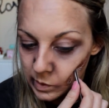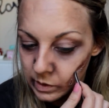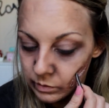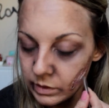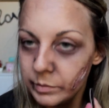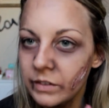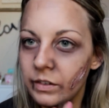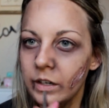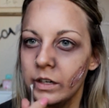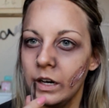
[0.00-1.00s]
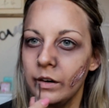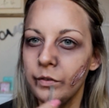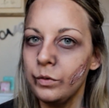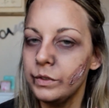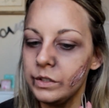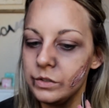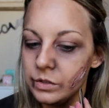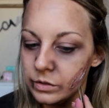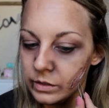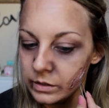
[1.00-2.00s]
You want to be very careful when you
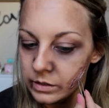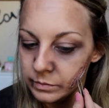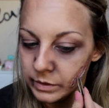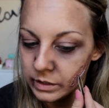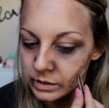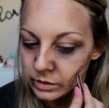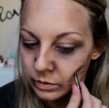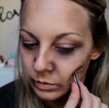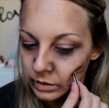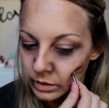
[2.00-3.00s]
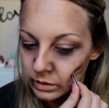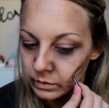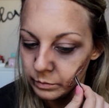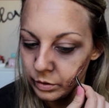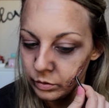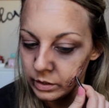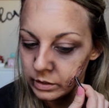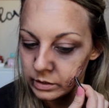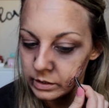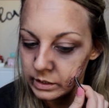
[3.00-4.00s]
do this because you don't want to poke
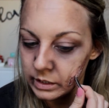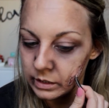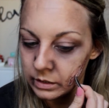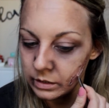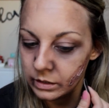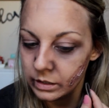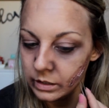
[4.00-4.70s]
your skin.